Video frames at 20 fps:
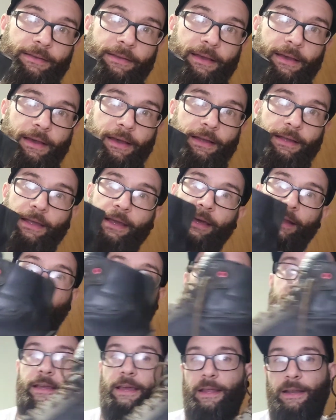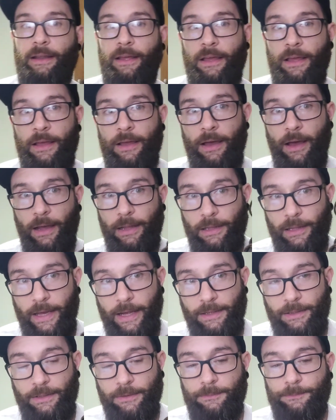I
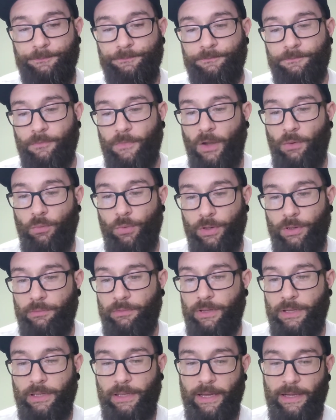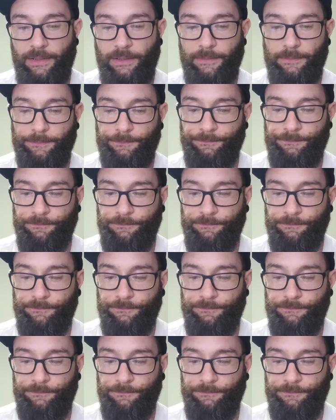liked them. I really liked them.